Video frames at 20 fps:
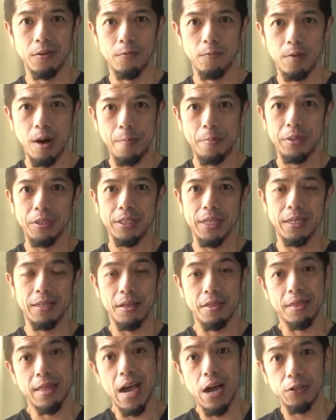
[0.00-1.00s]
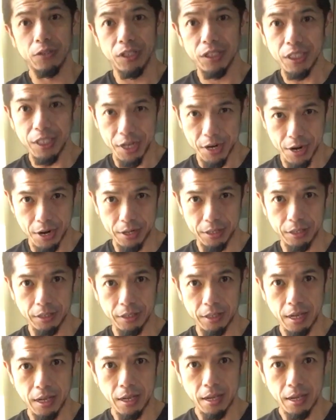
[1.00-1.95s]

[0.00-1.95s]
represent a thousand years,